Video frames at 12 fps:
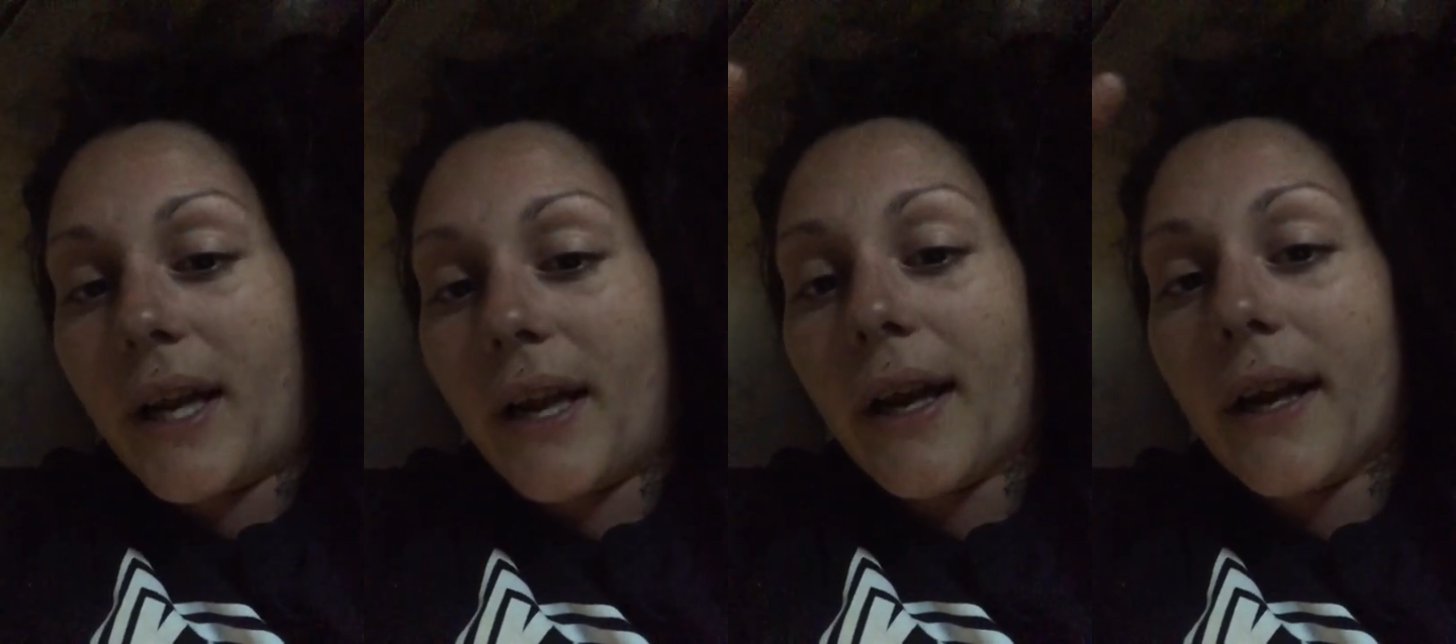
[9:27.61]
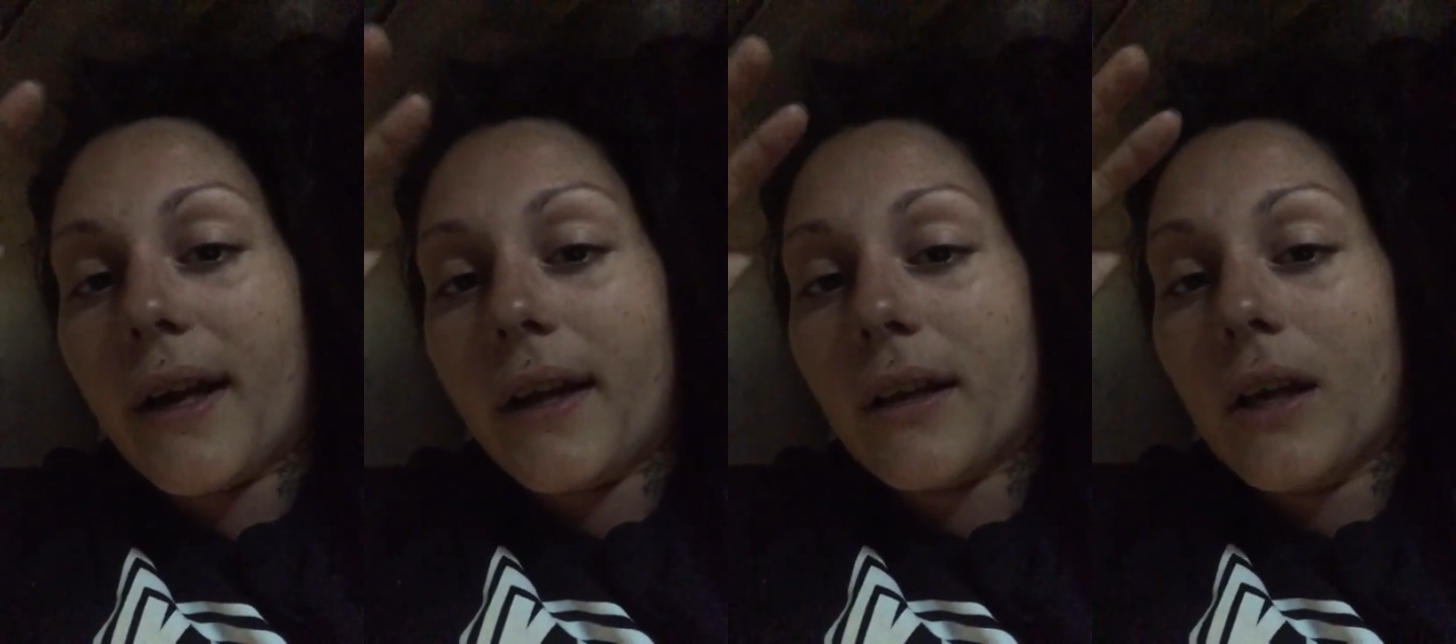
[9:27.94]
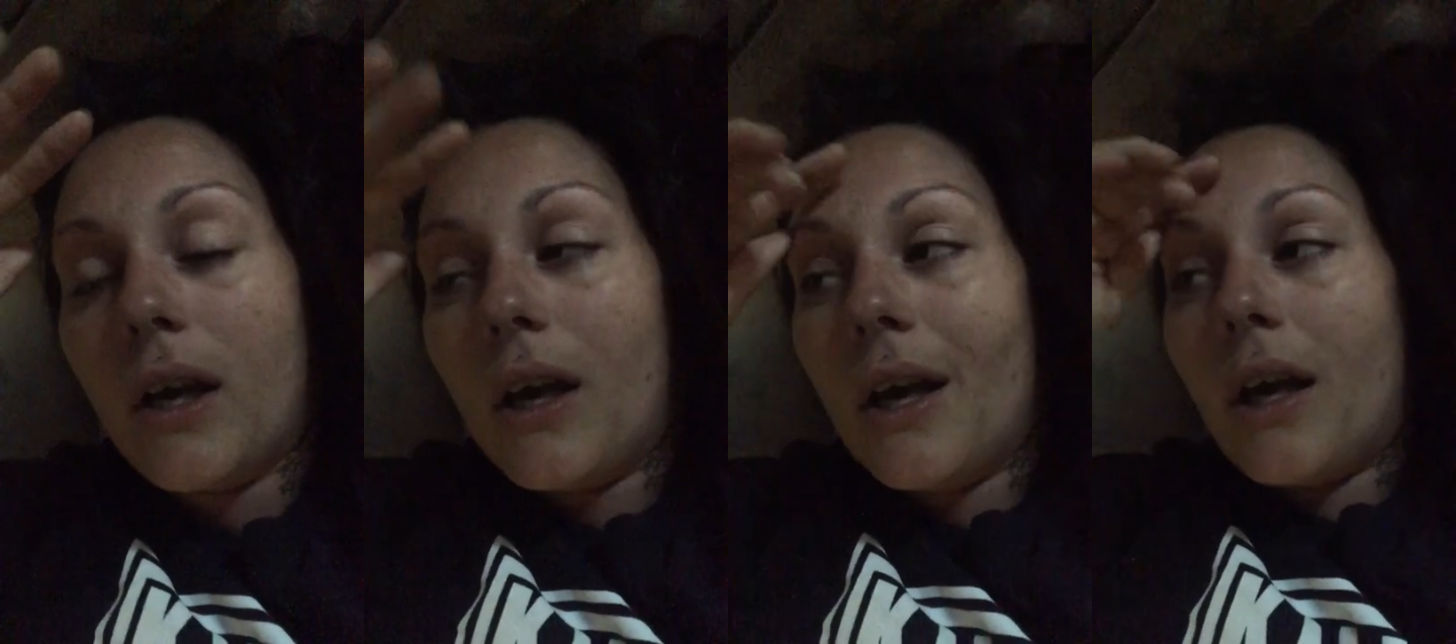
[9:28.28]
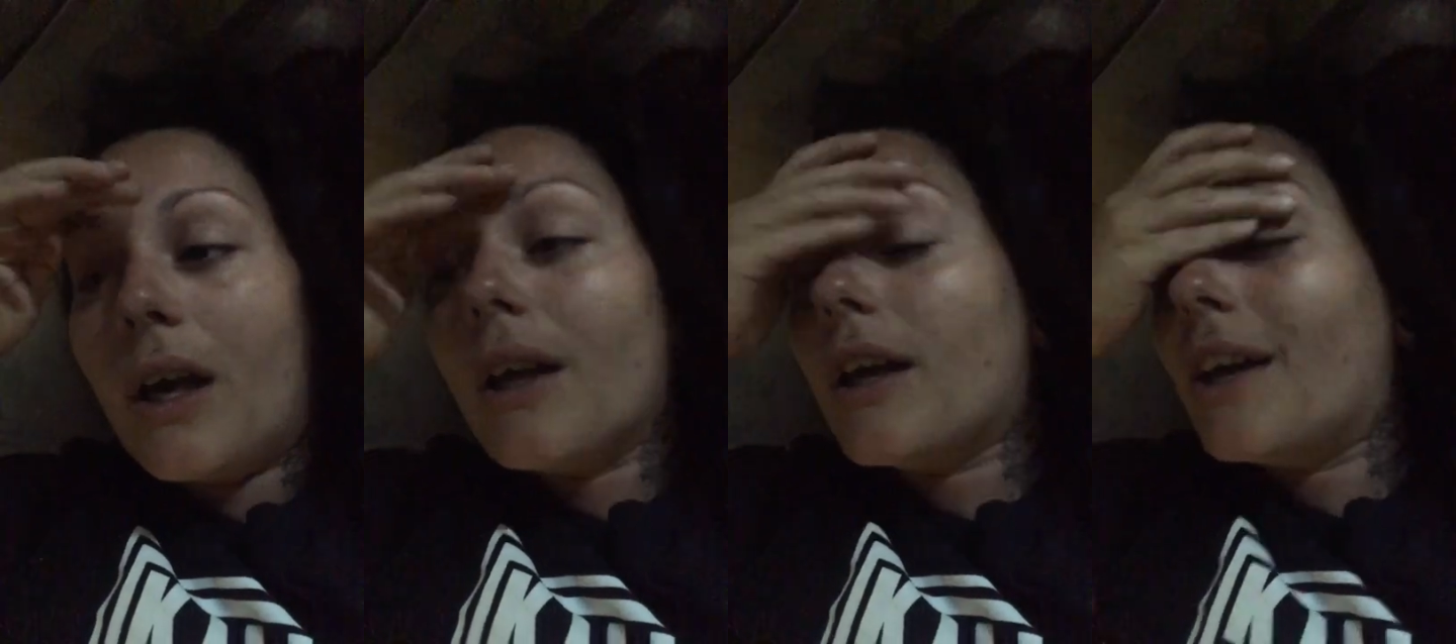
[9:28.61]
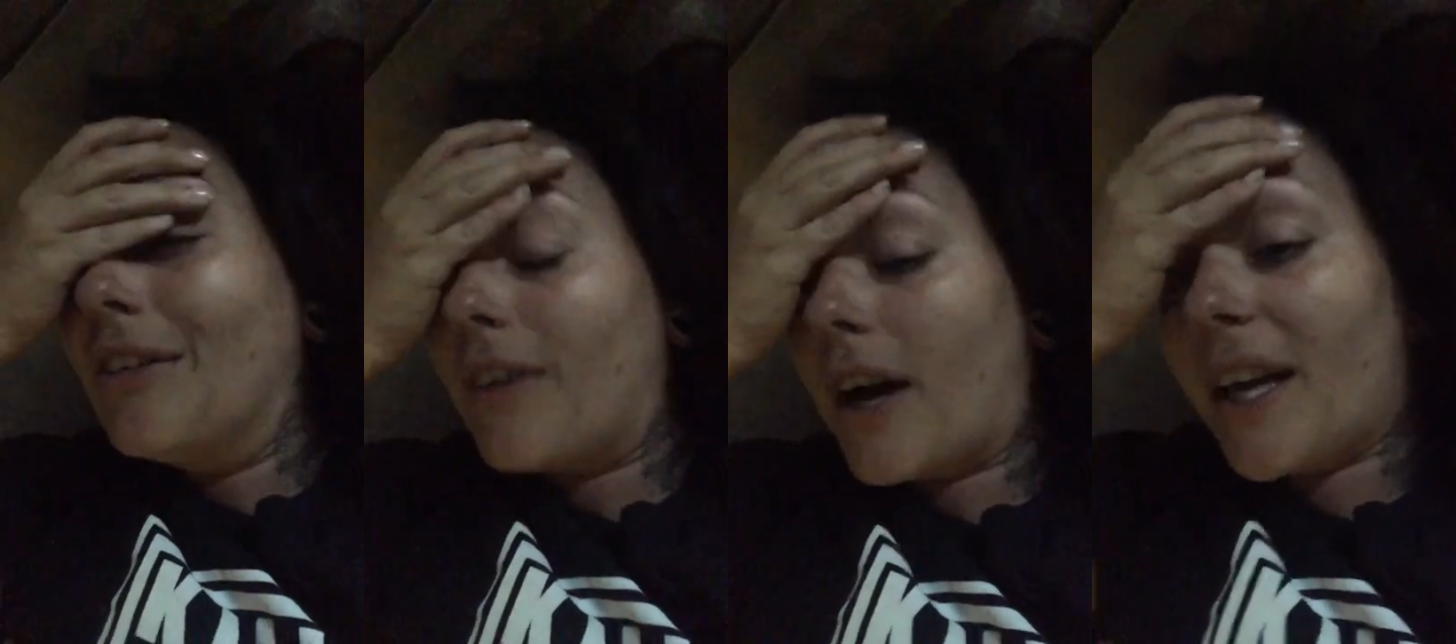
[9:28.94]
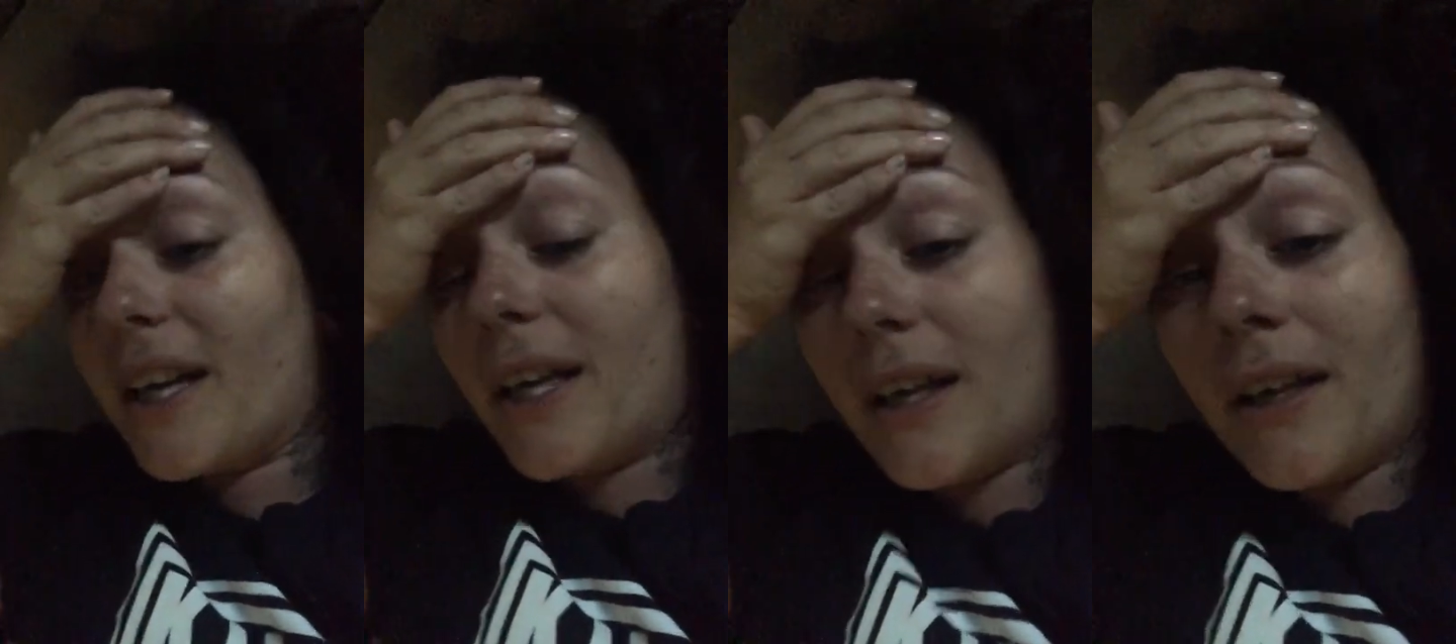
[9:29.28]
And if
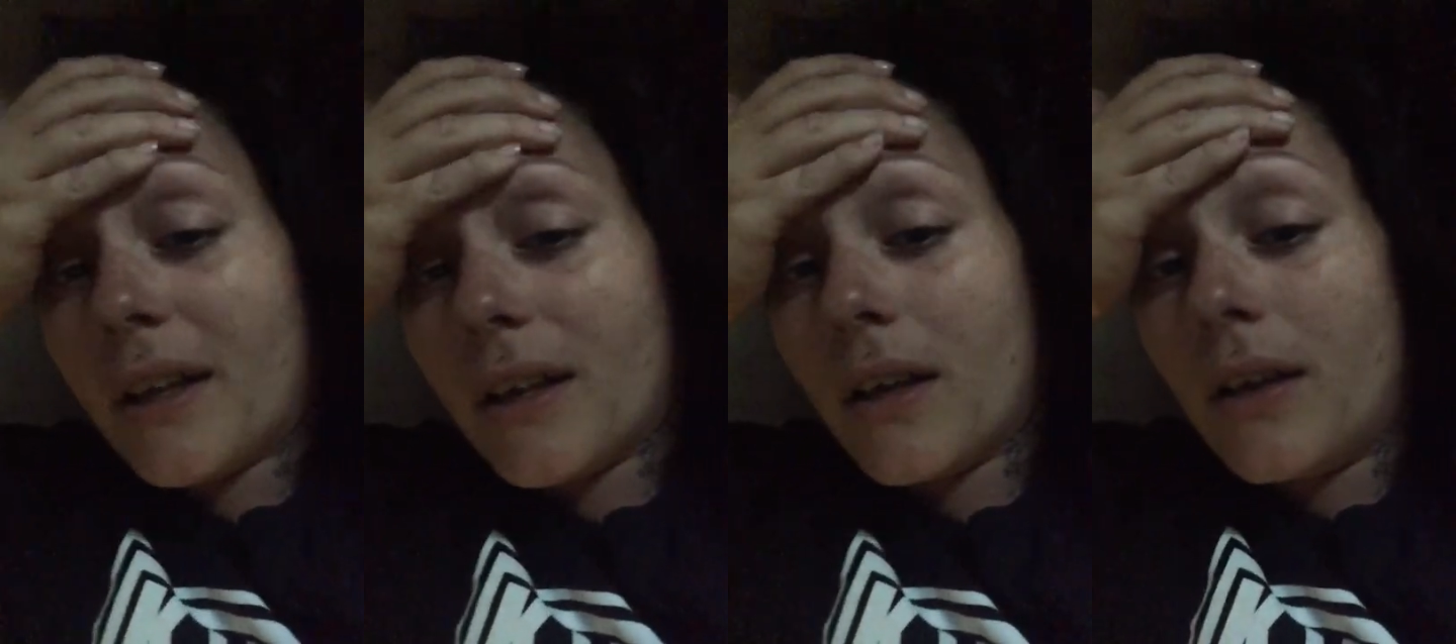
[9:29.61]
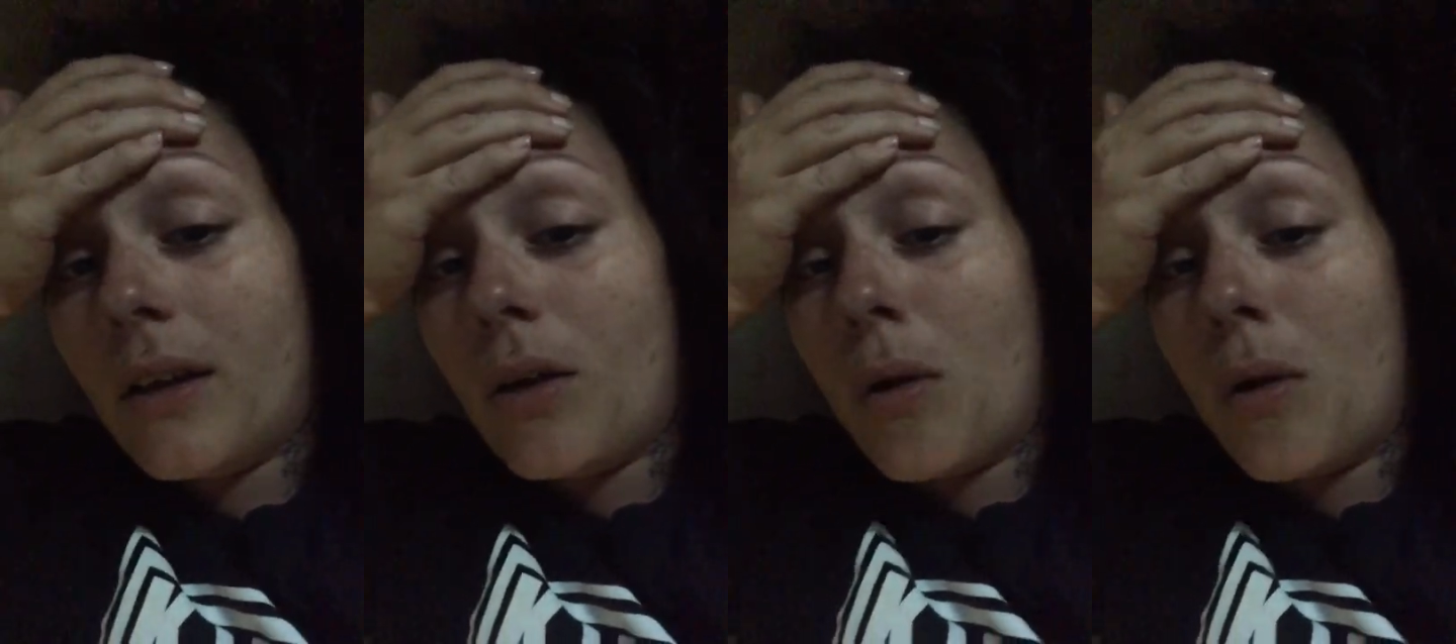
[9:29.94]
I can